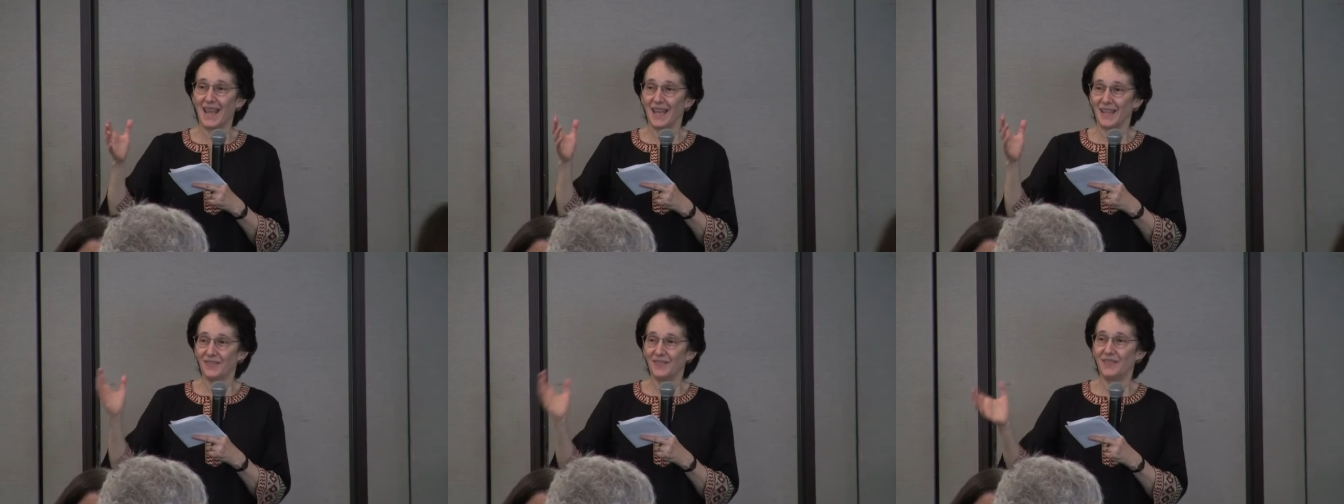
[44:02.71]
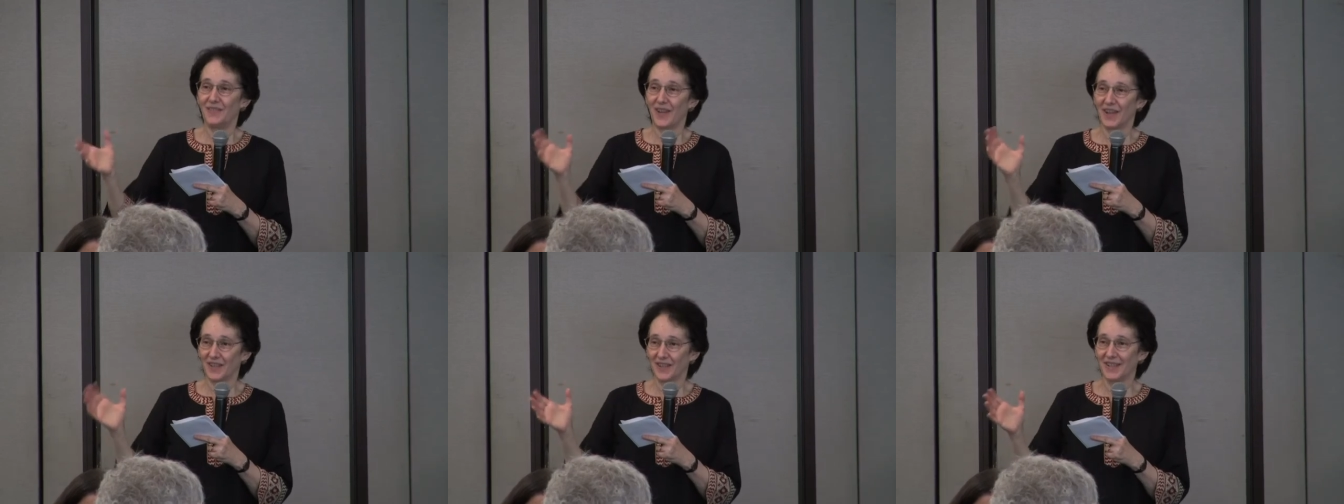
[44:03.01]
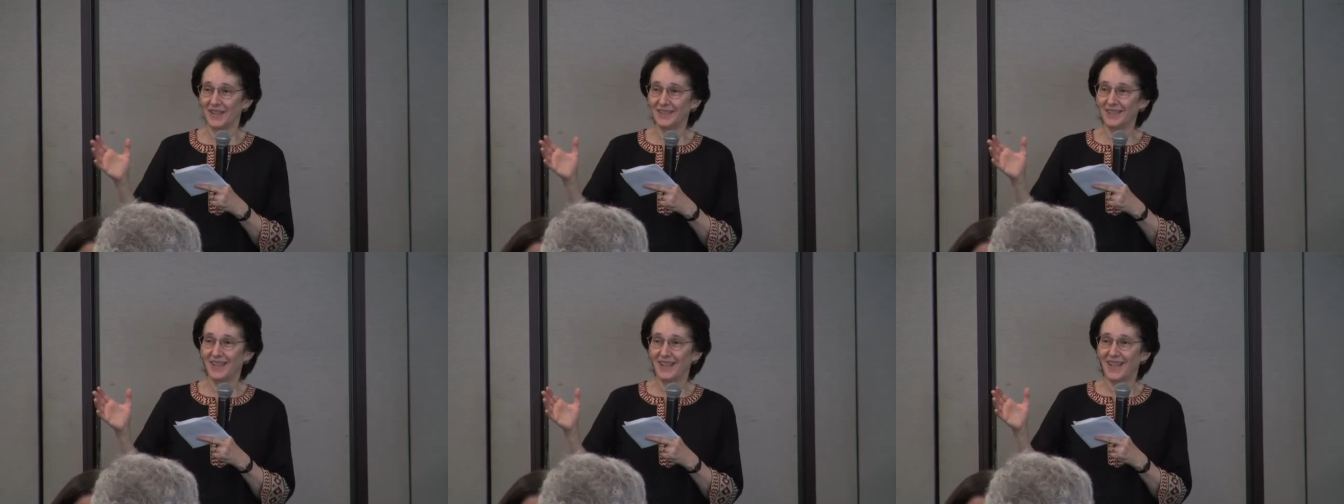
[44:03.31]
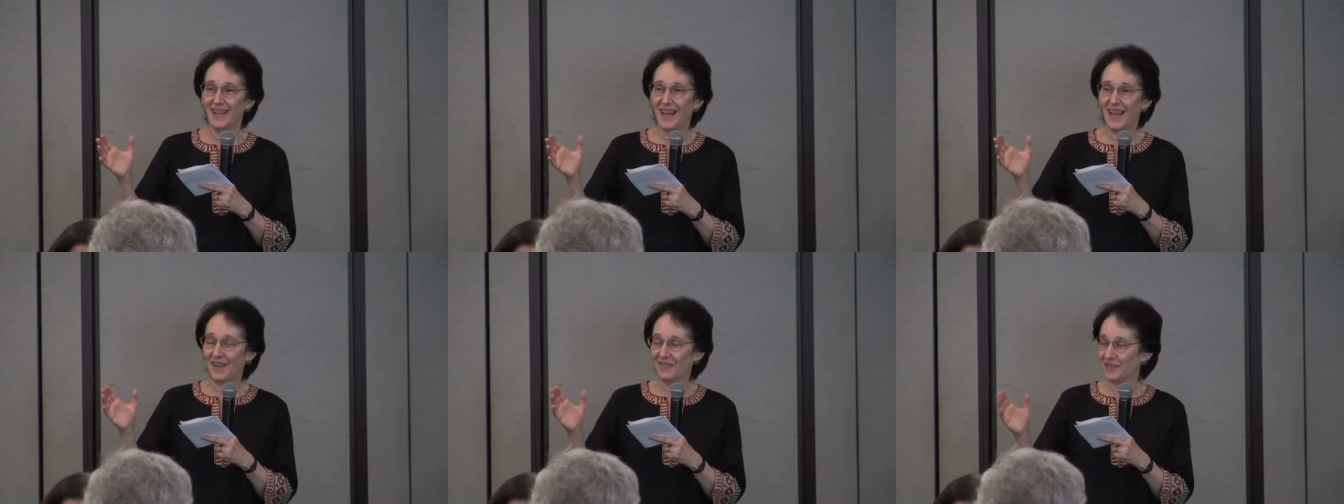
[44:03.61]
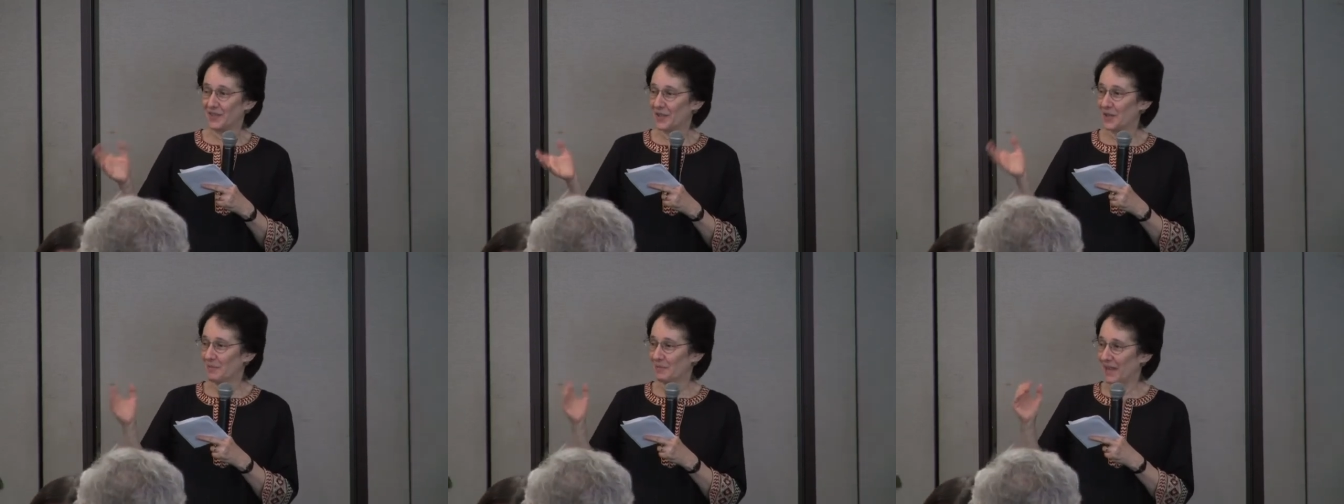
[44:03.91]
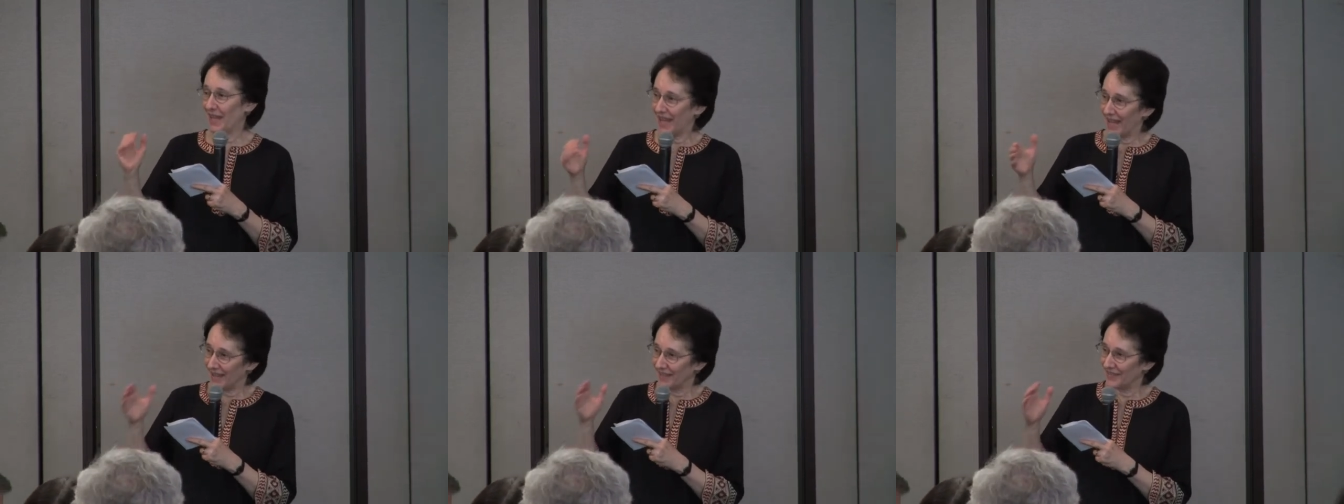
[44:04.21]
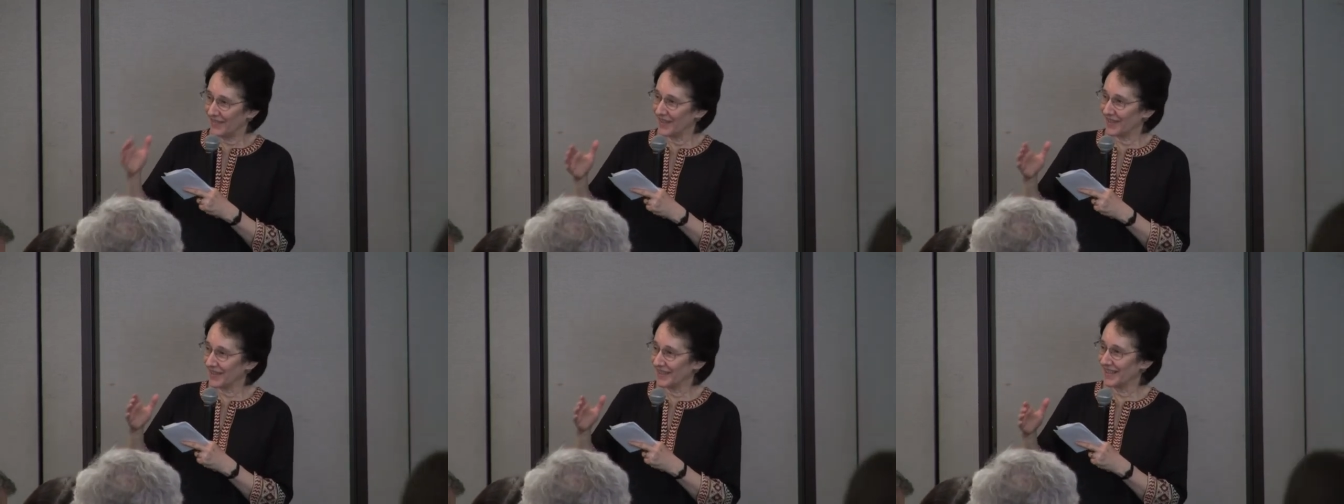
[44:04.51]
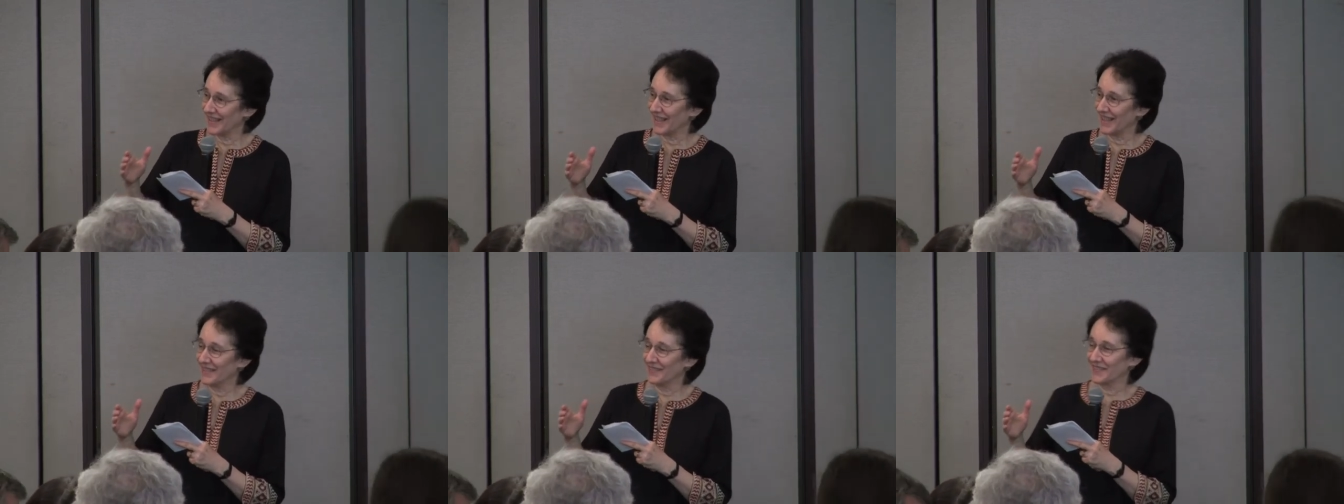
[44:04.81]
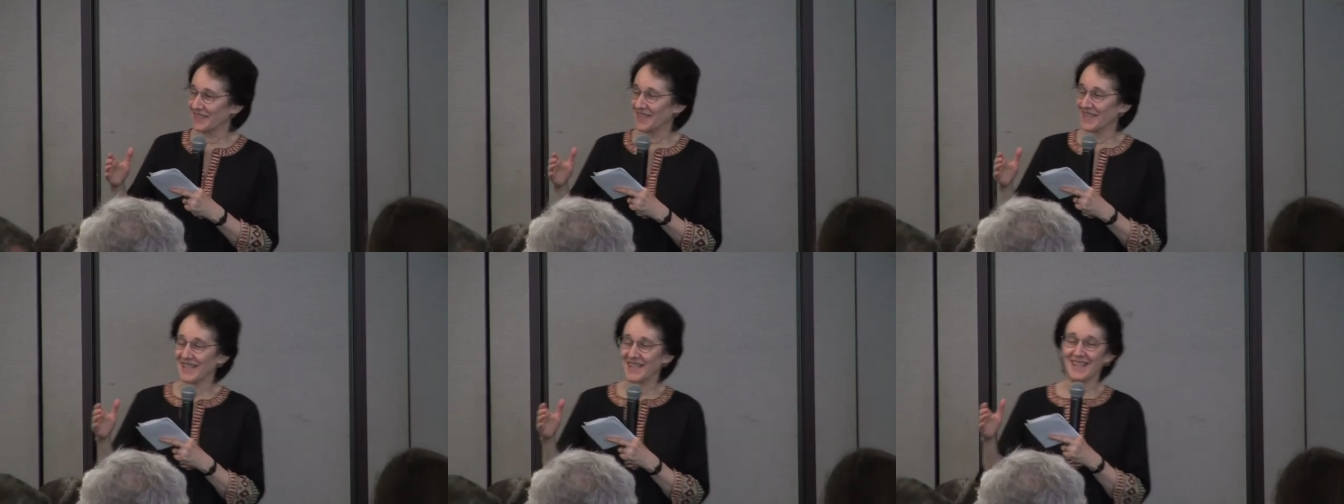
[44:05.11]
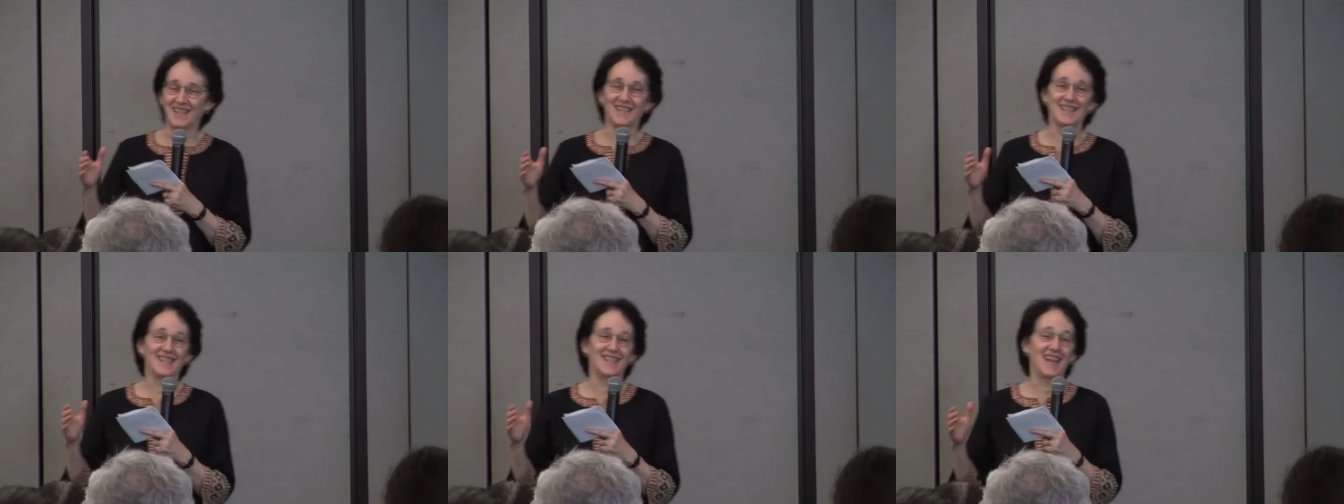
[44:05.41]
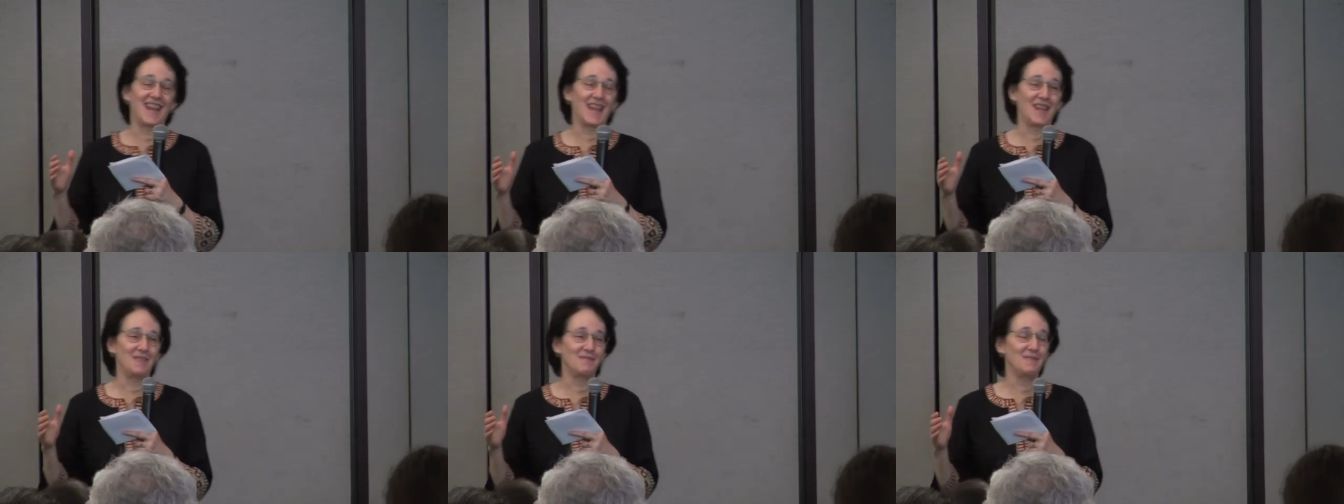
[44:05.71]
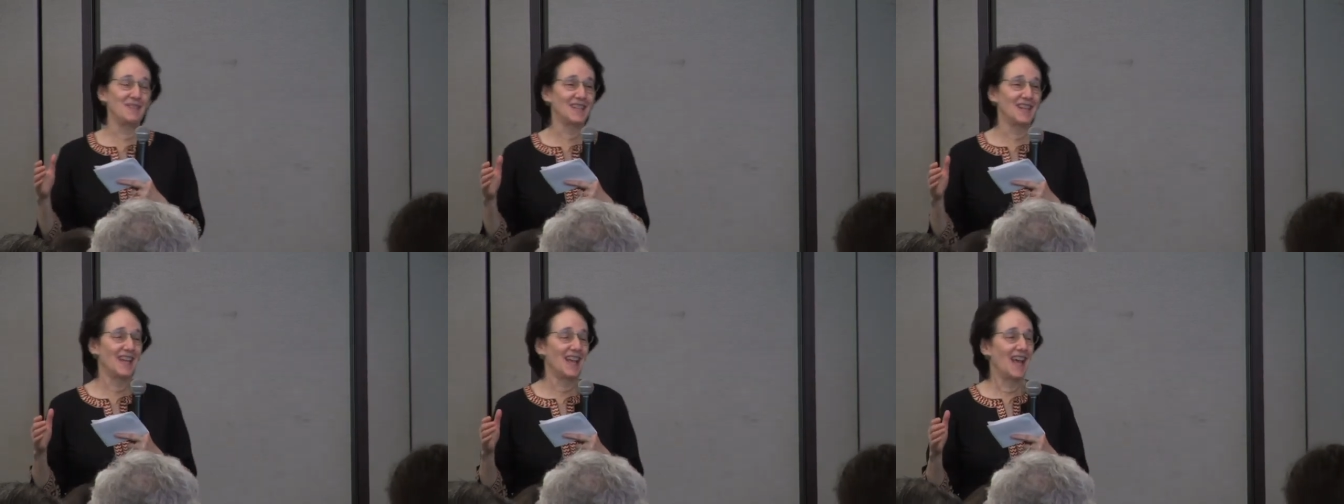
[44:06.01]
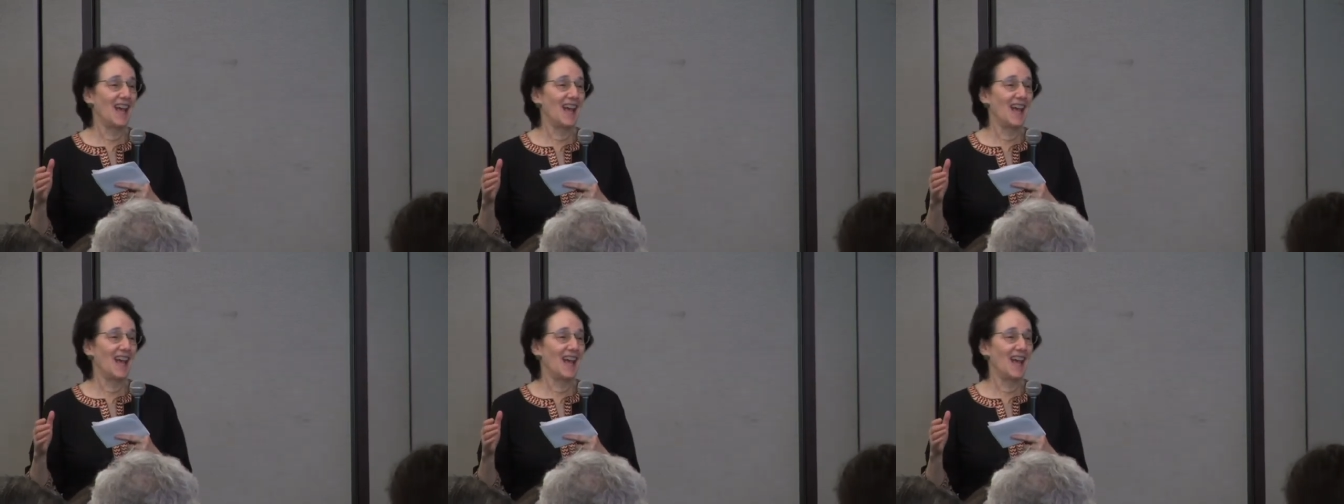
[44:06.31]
Ann Ferren, after whom the Ann Ferren Conference is named.